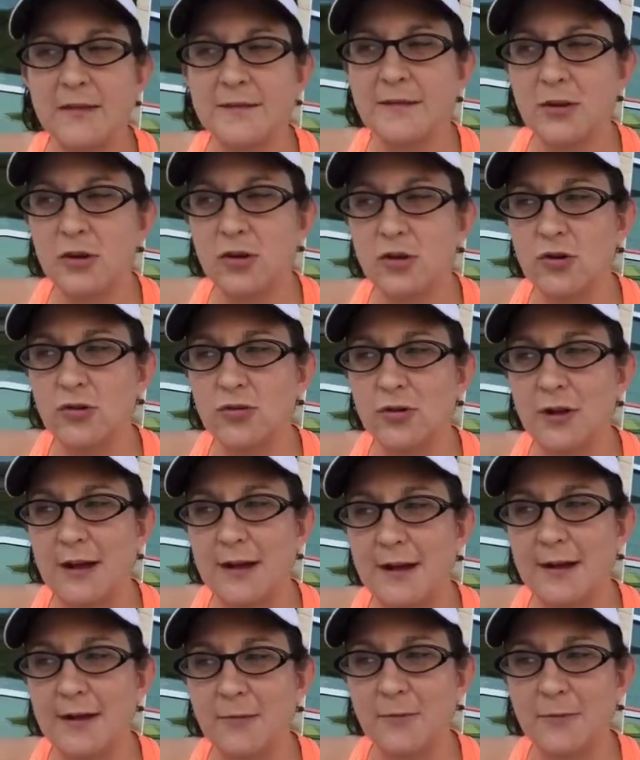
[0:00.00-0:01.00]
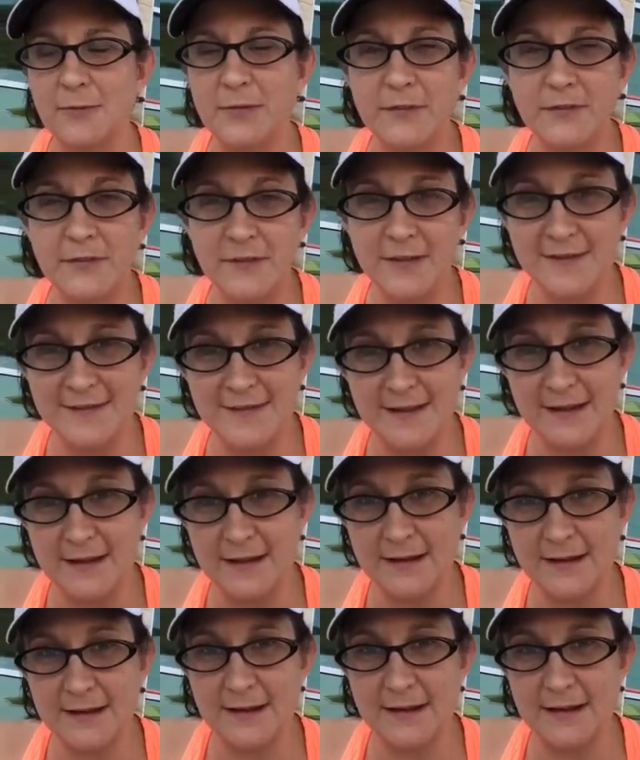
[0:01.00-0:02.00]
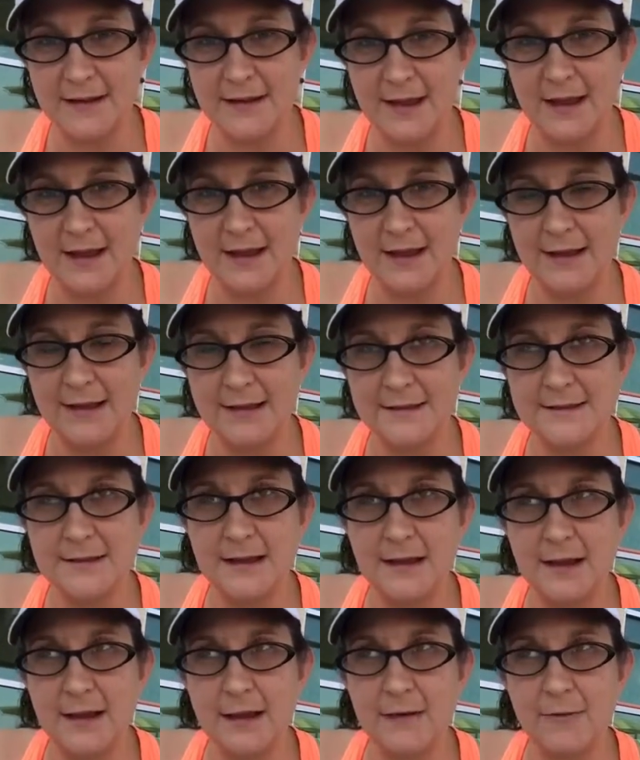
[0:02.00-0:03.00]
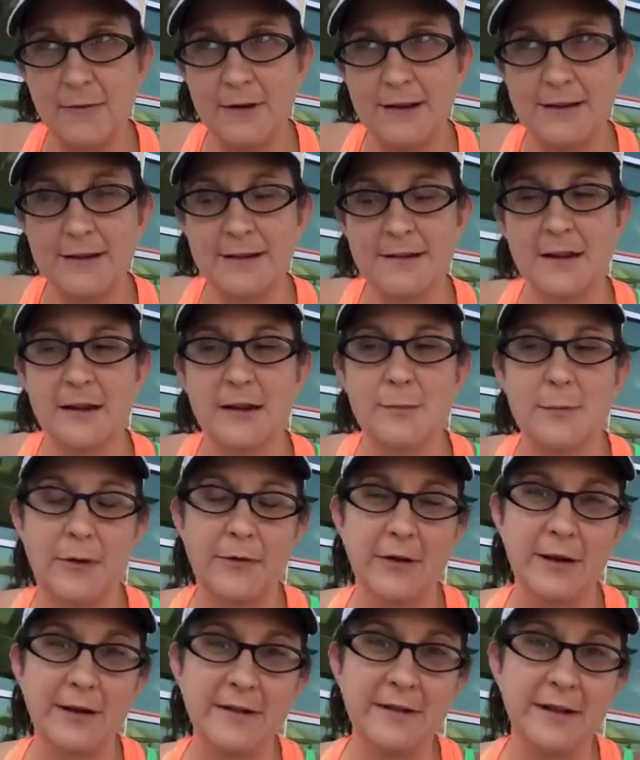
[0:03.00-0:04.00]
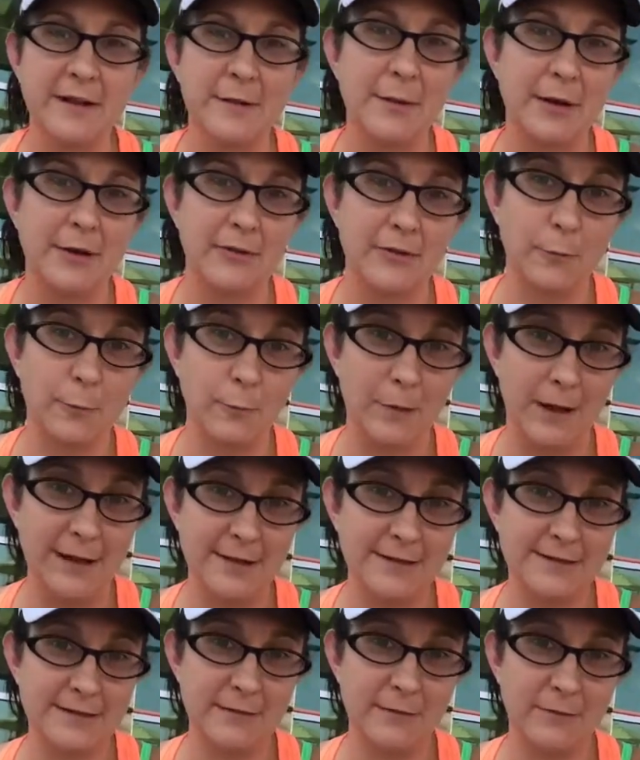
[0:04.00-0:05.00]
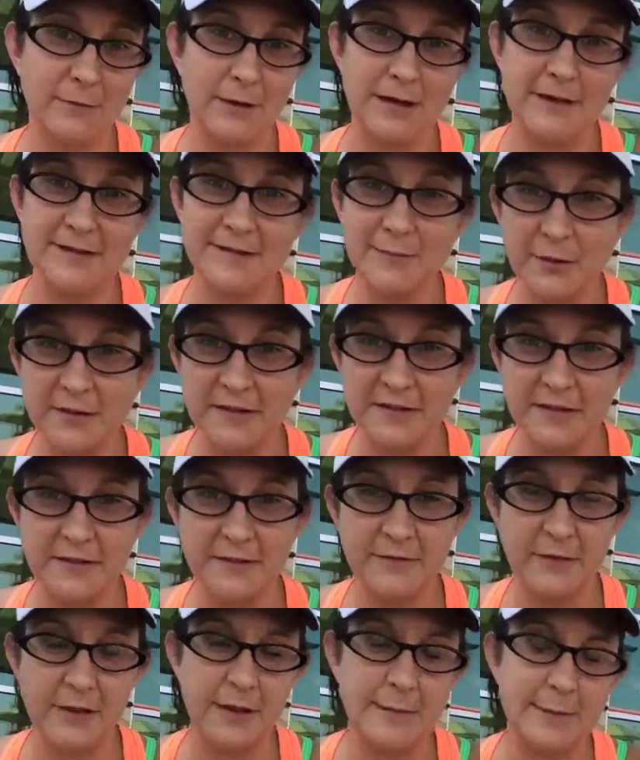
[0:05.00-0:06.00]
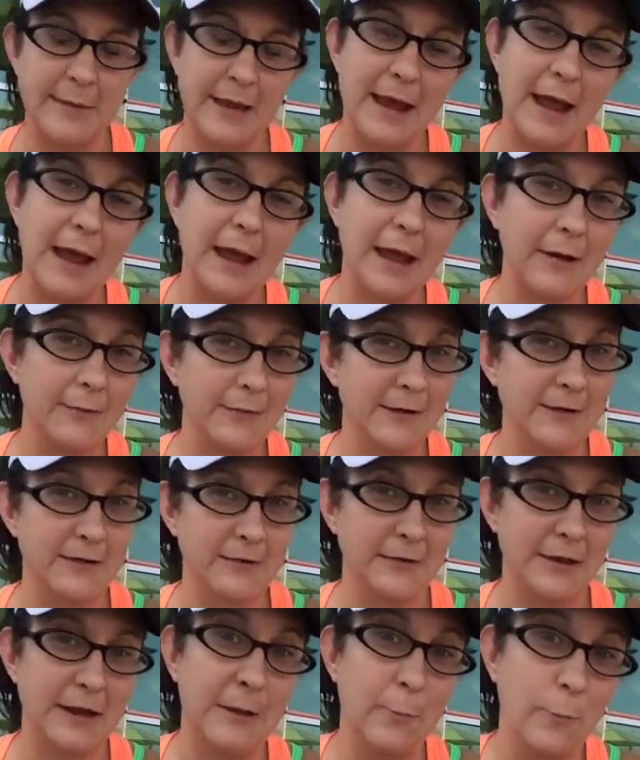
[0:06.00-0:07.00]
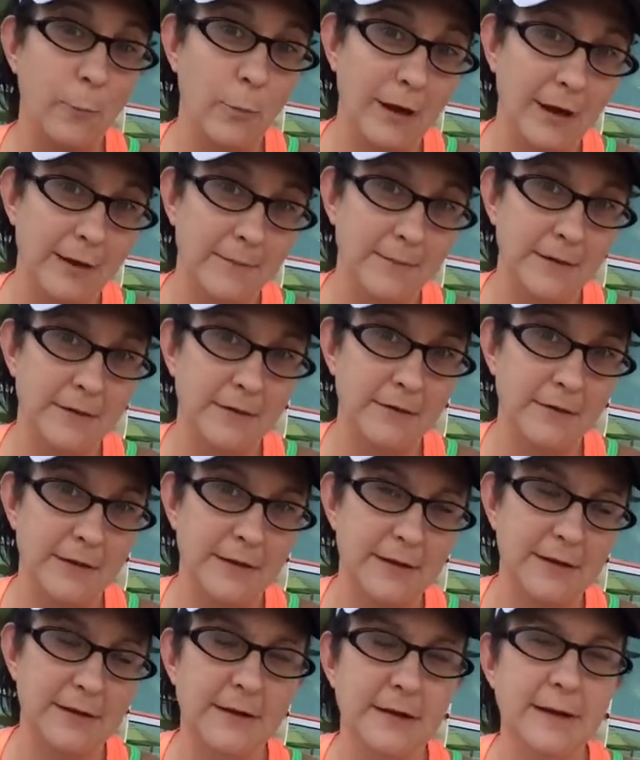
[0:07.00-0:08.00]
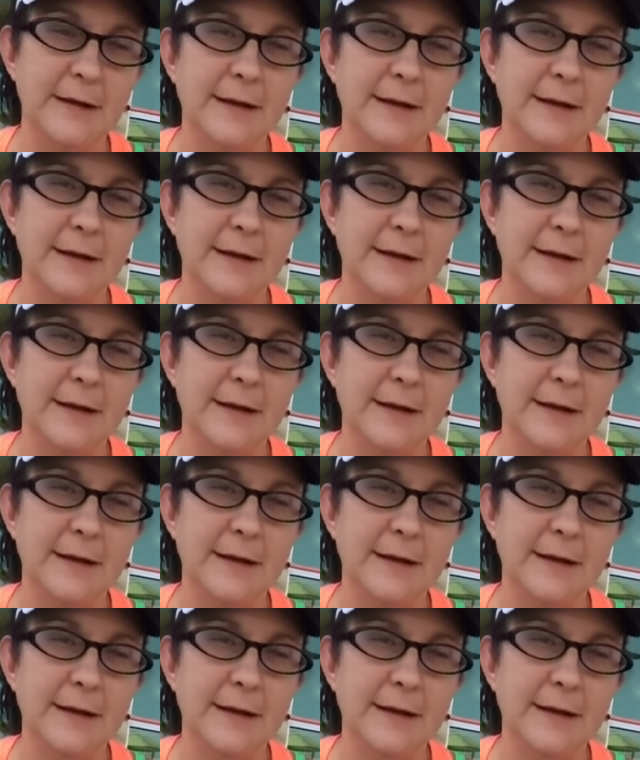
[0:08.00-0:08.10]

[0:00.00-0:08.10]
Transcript: So the first thing that I wanted to talk about, we're going to talk about the what is personal development, how we do it, and why we do it.